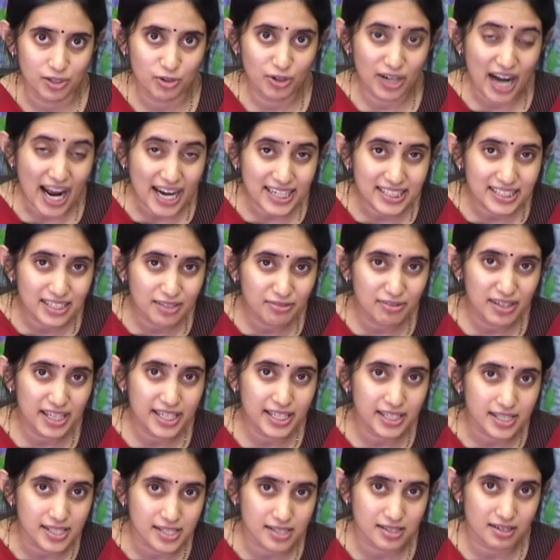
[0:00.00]
You're actively
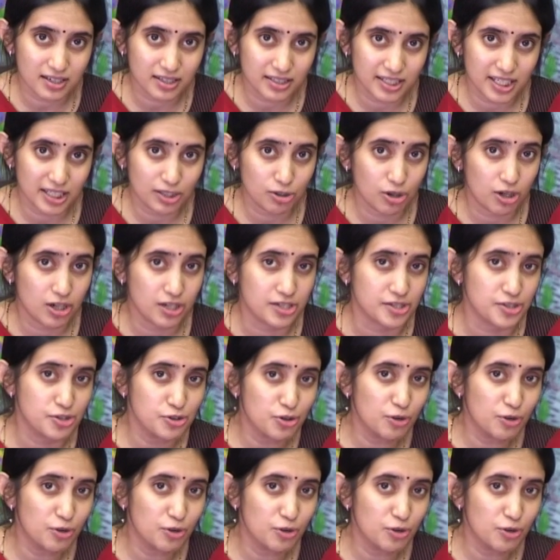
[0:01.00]
constructing knowledge.